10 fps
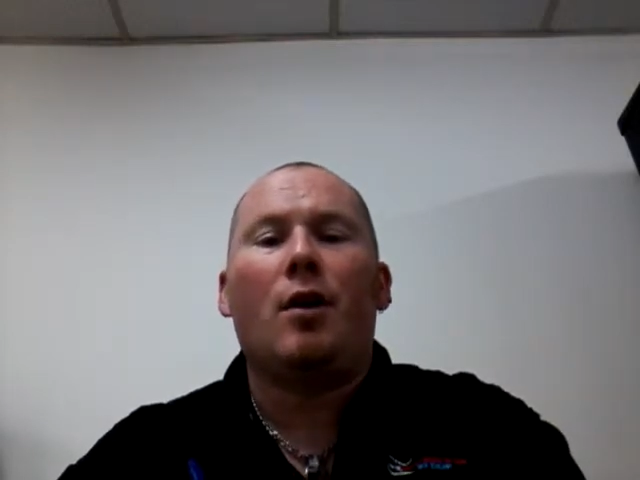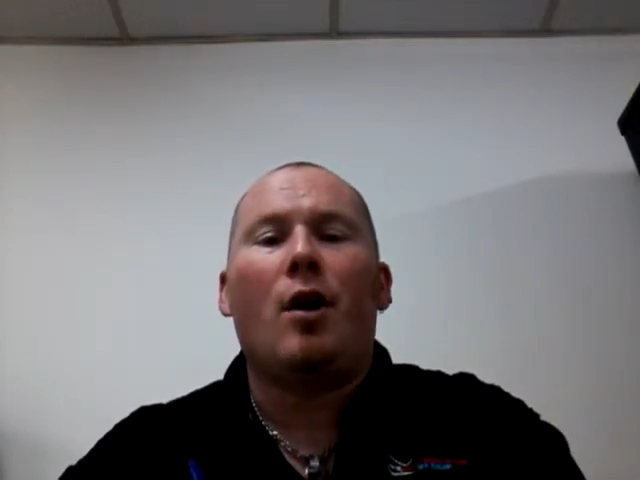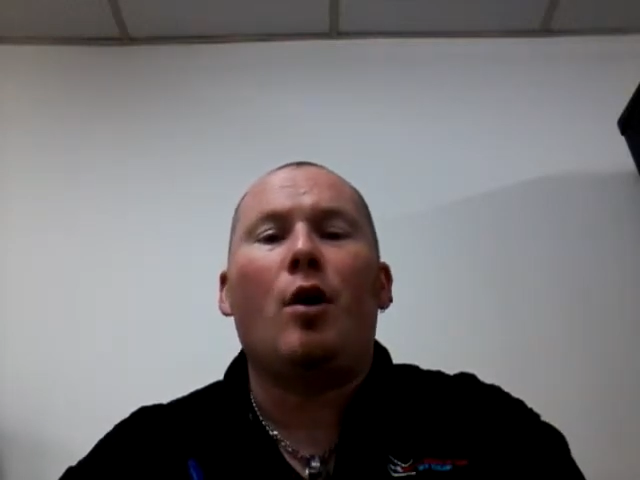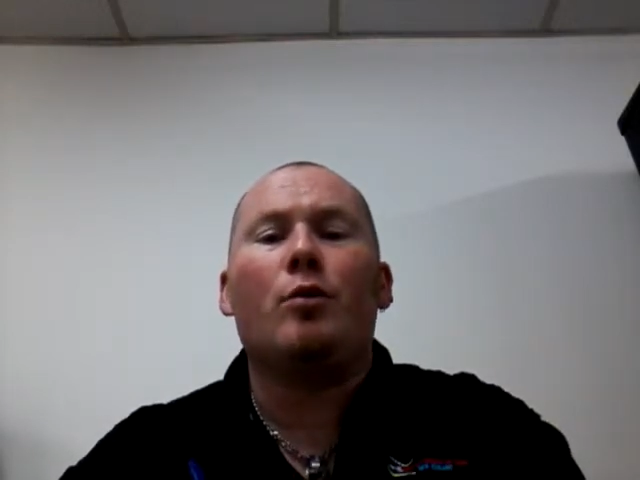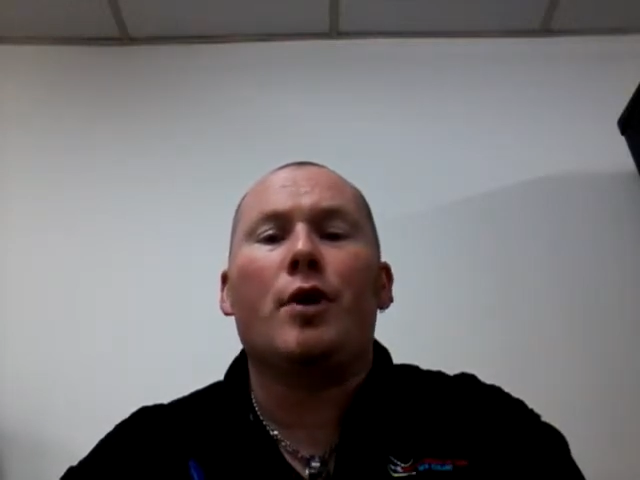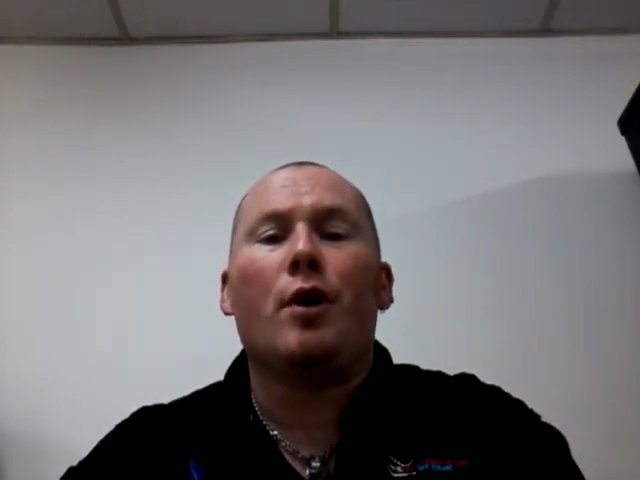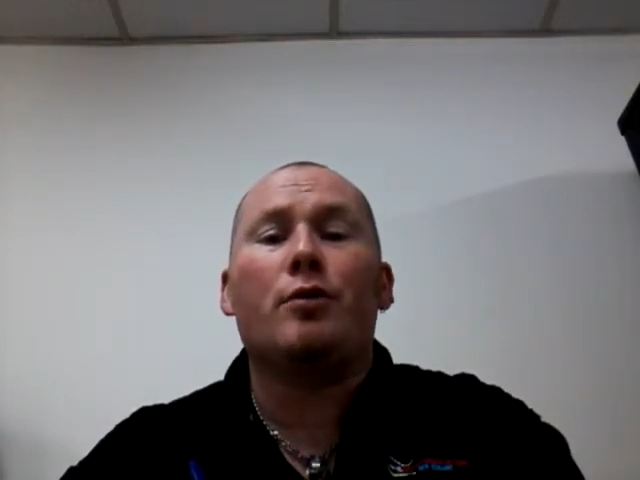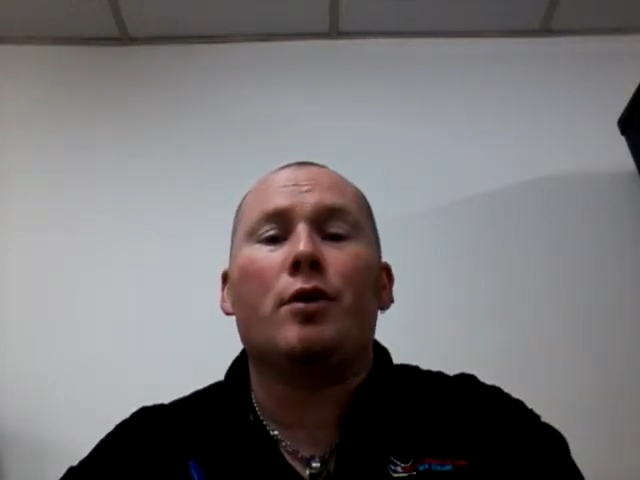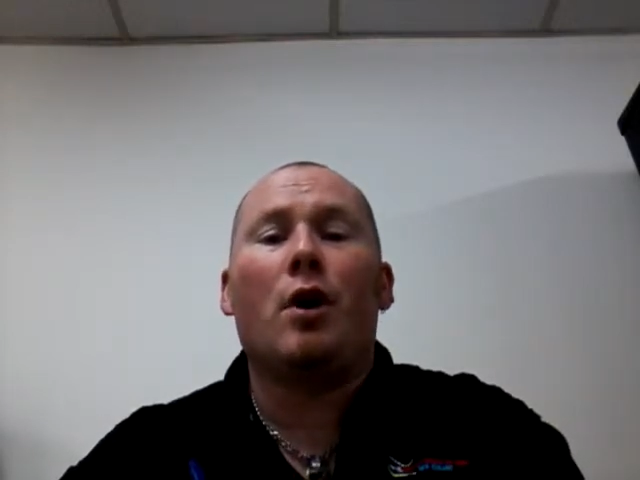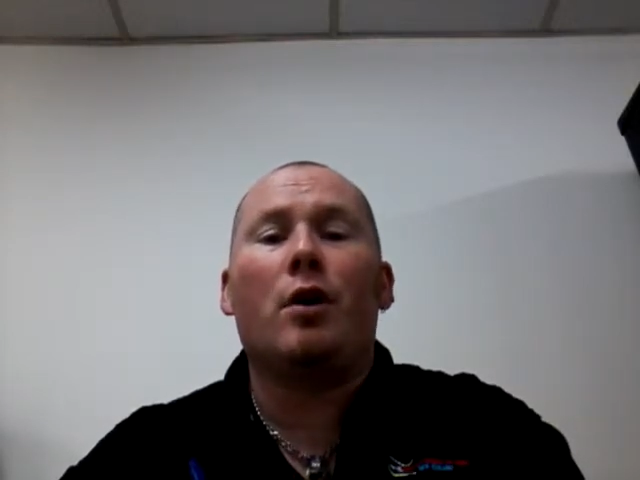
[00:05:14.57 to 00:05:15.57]
hold
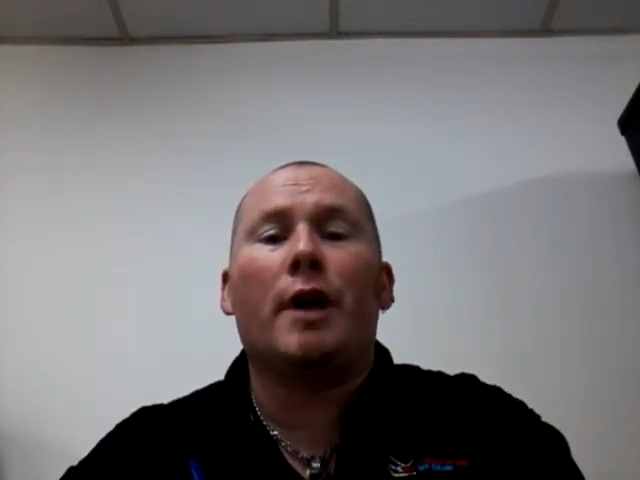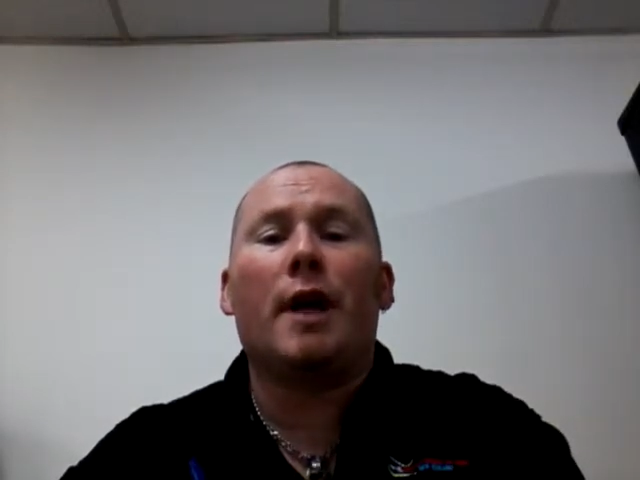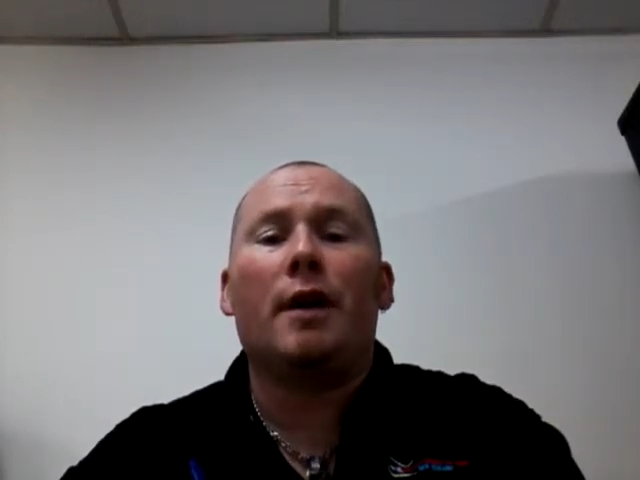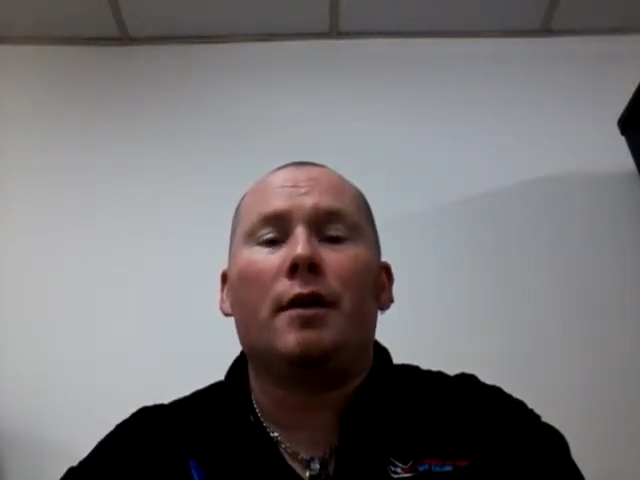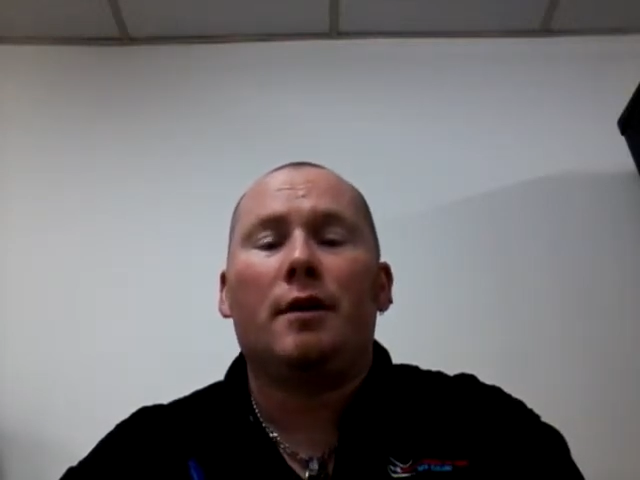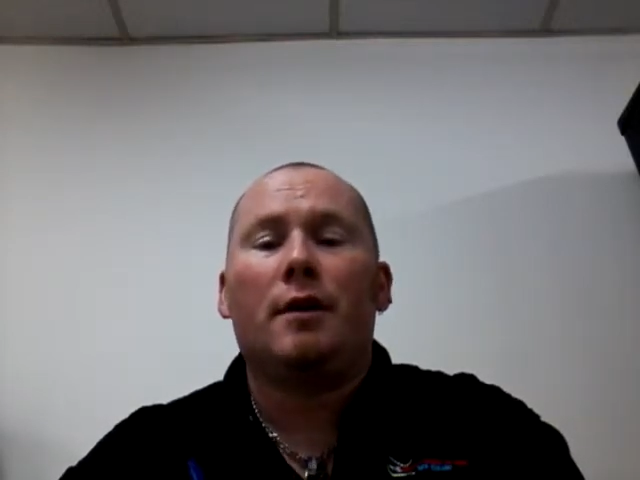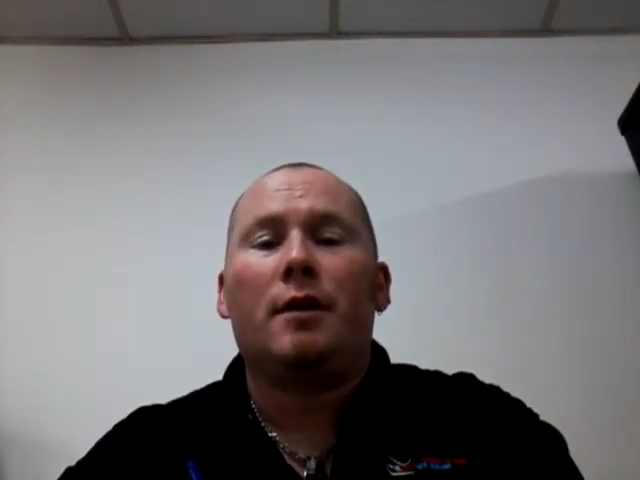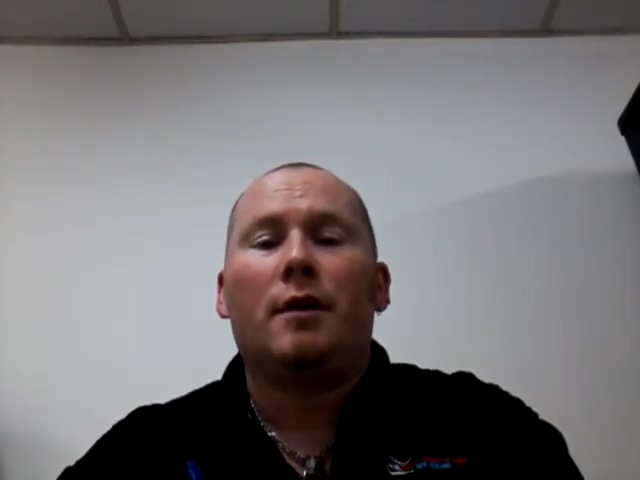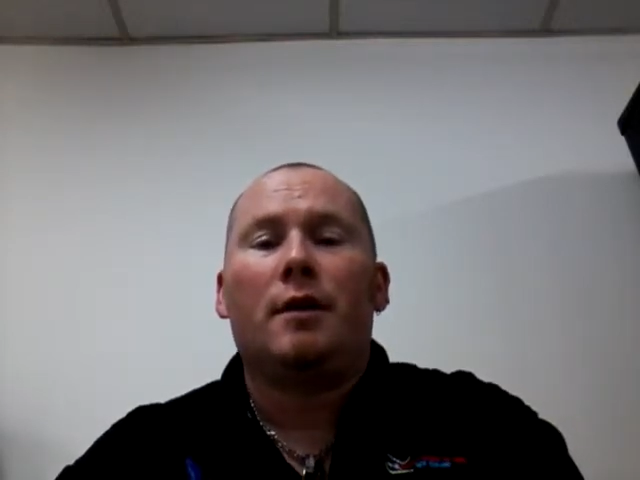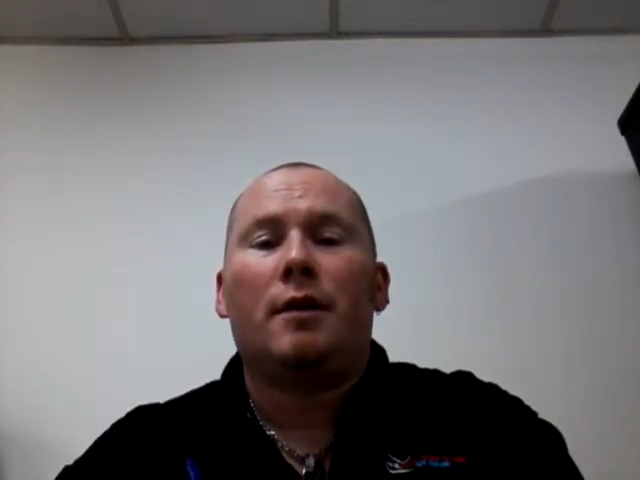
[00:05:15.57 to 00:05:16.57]
notes longer,
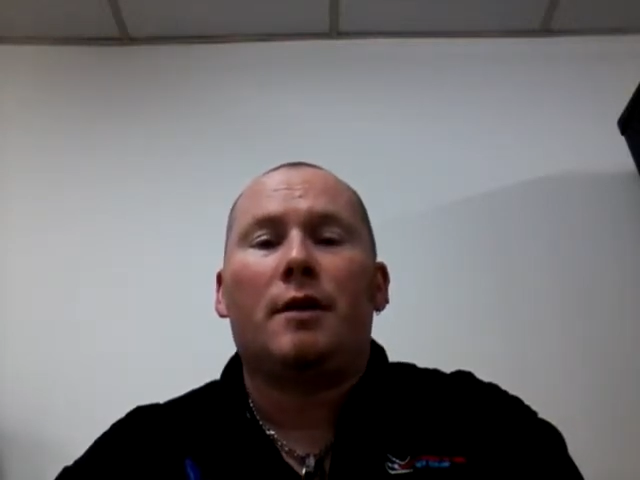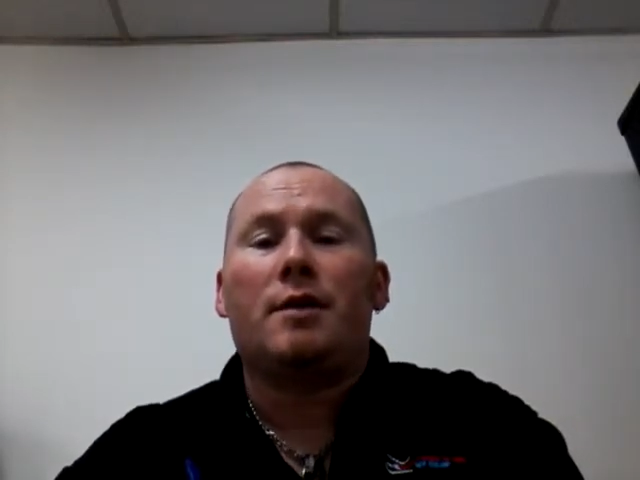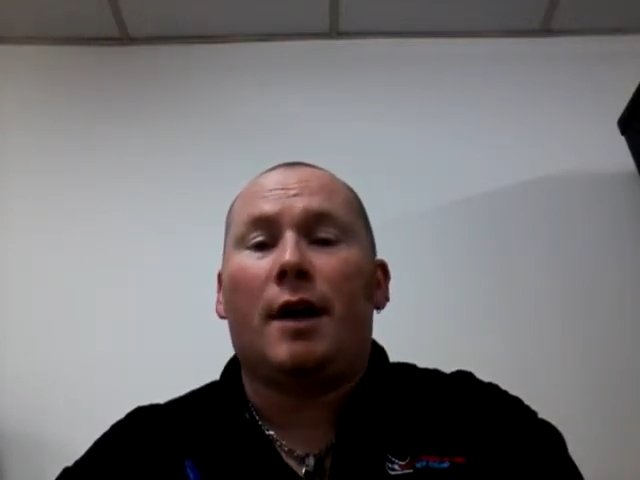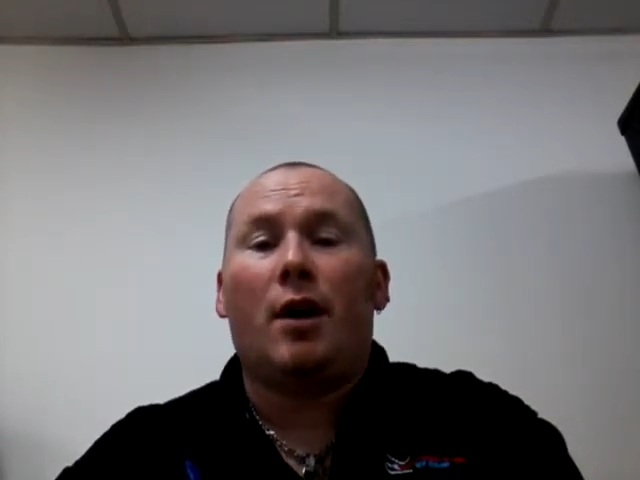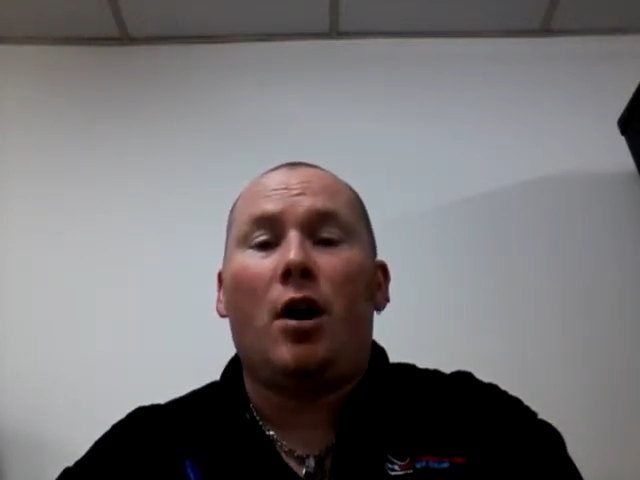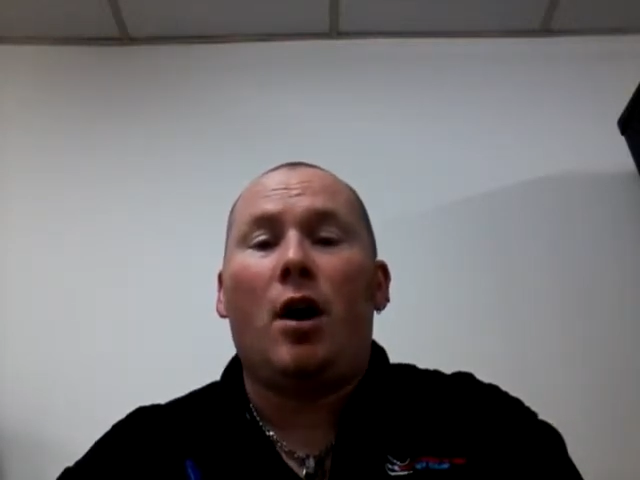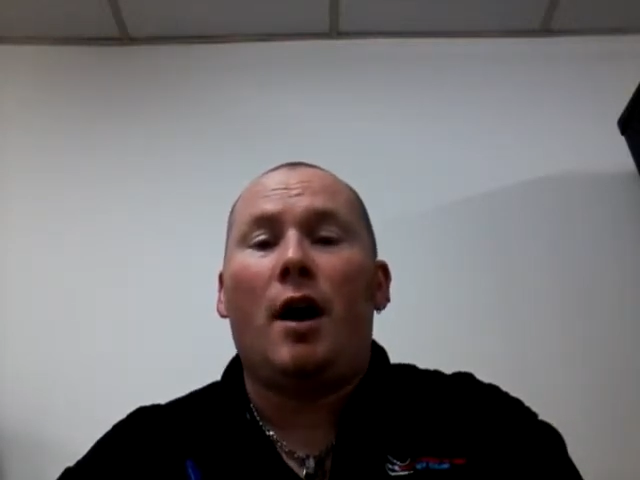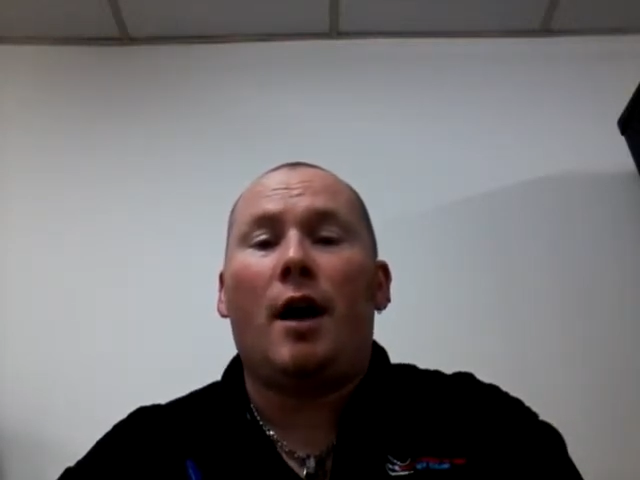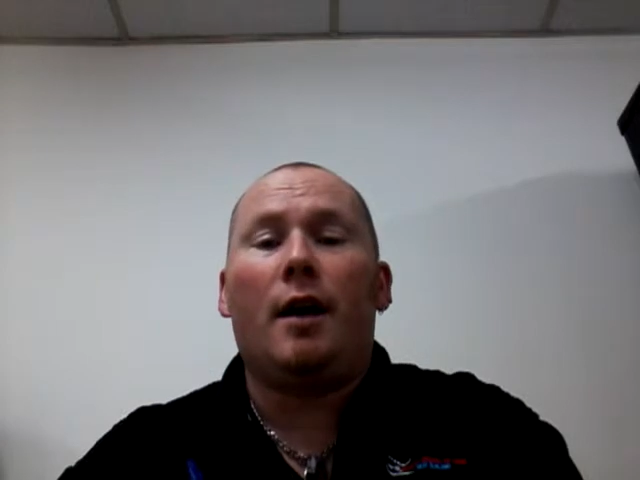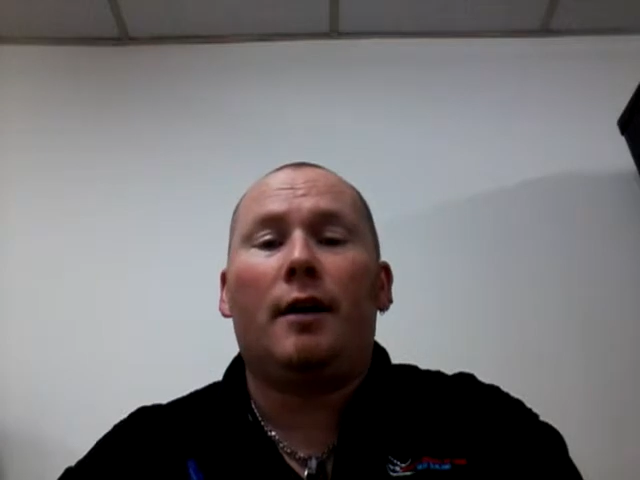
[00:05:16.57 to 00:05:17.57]
sing
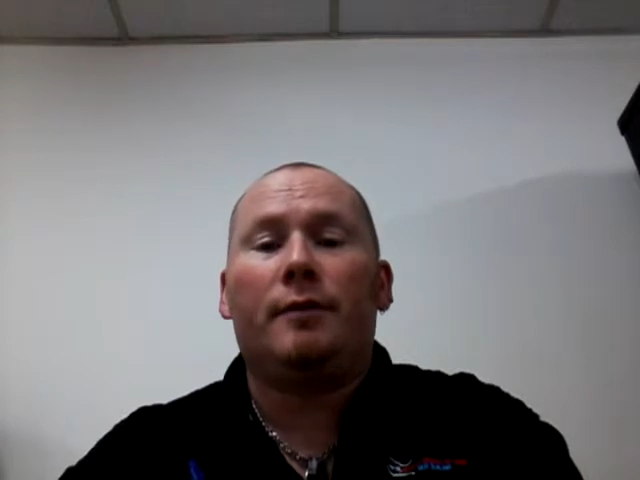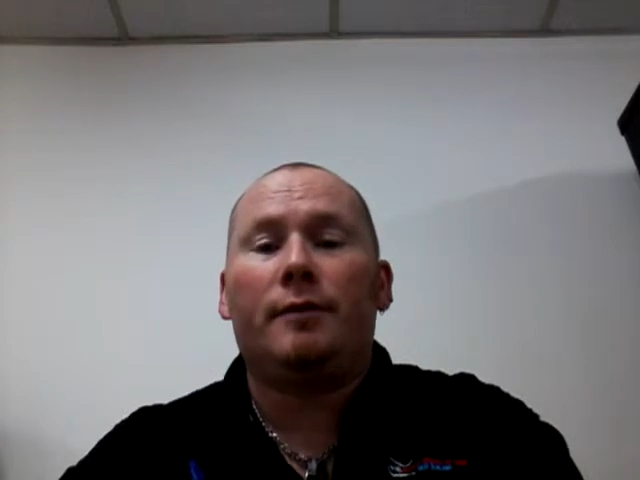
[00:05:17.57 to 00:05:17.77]
higher,